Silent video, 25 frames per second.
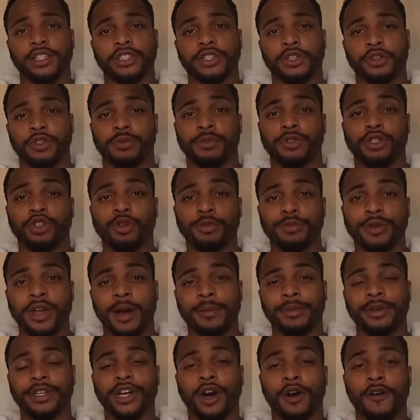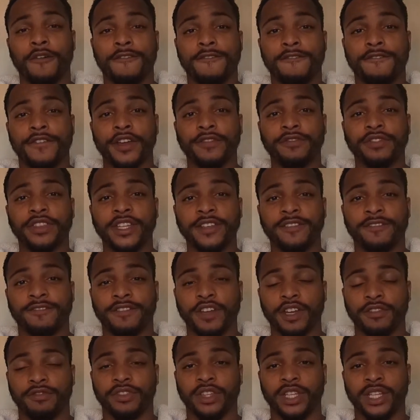you'll be able to go
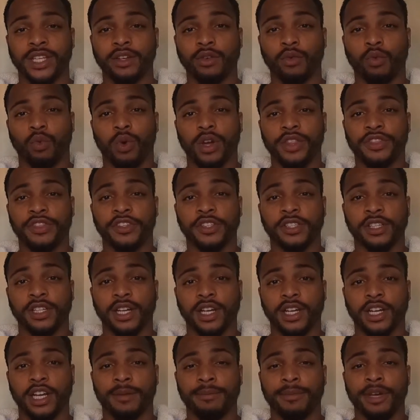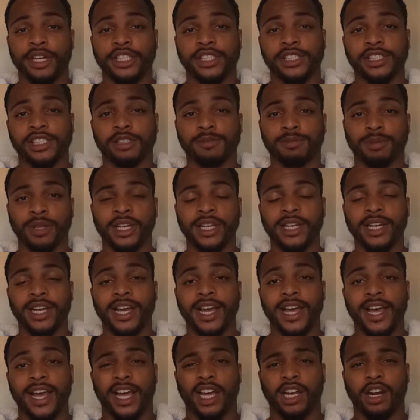50-50 with the commission split,
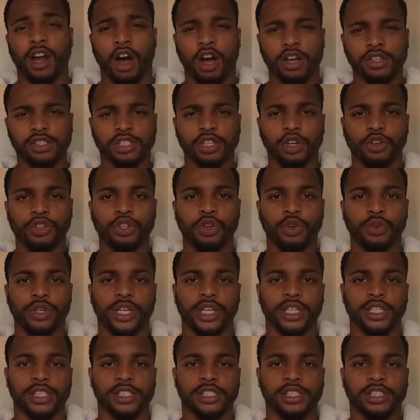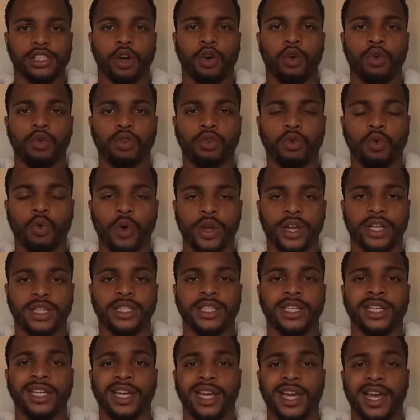and also you'll get it sold
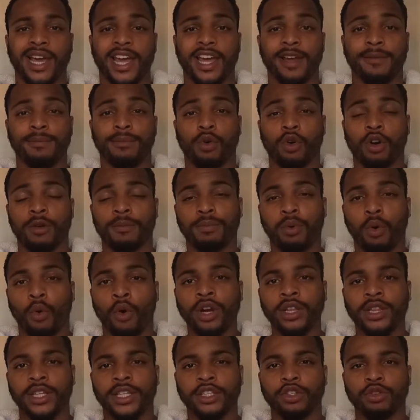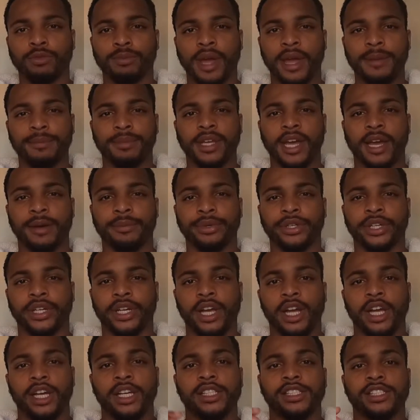quickly. And more importantly, you may be able
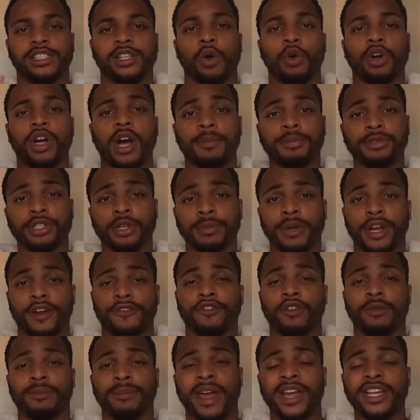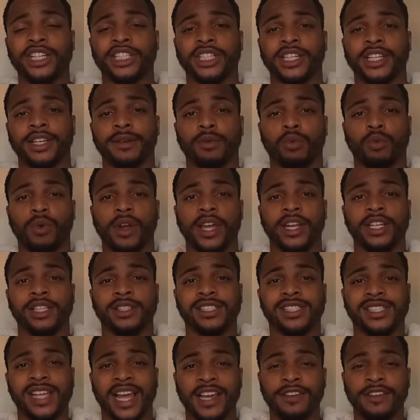to soak up some information and